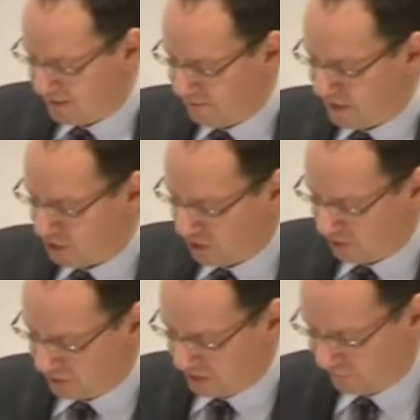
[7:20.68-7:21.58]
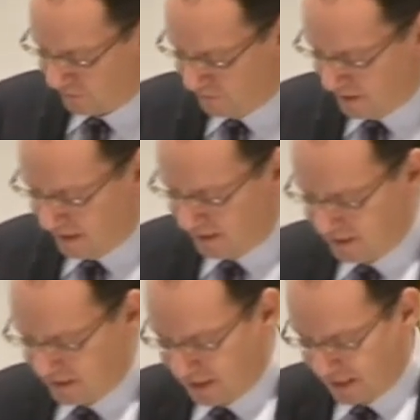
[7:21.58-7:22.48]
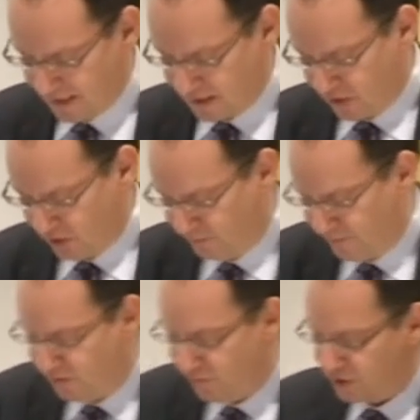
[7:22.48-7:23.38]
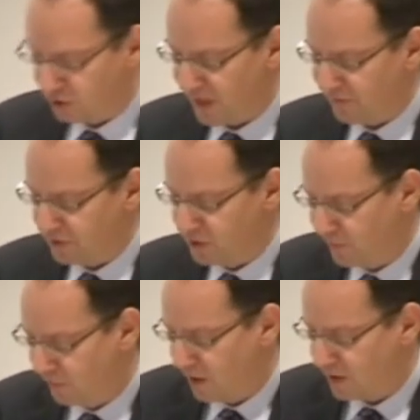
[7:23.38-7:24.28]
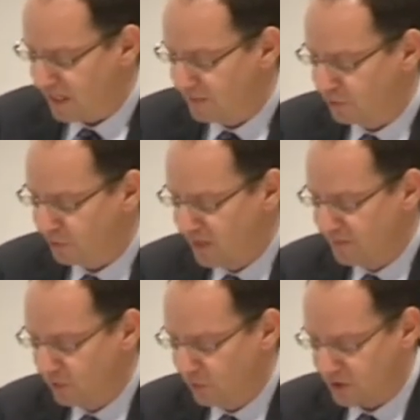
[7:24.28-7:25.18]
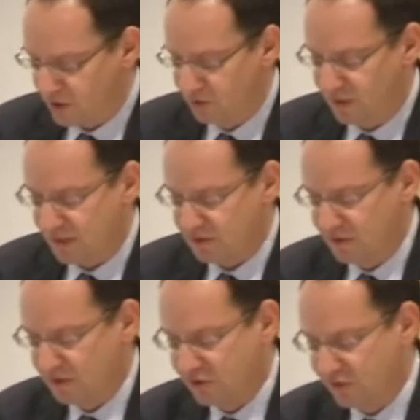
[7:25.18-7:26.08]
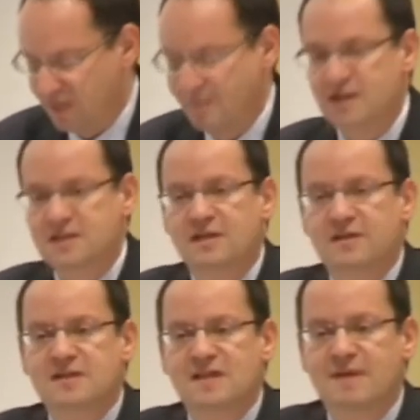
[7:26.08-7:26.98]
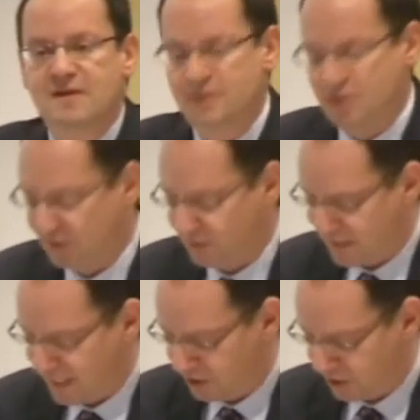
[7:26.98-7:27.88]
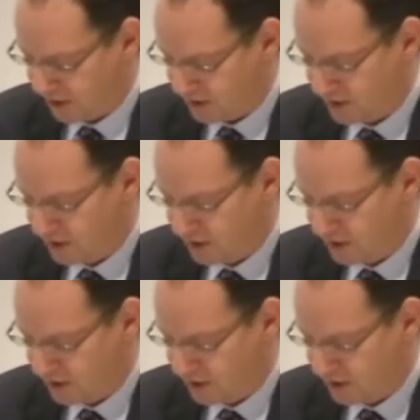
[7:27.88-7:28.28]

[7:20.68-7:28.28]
Major General Jeffrey Miller, and Colonel Beaver traveled to Iraq and Abu Ghraib in August 2003, and amongst others they met with General Sanchez,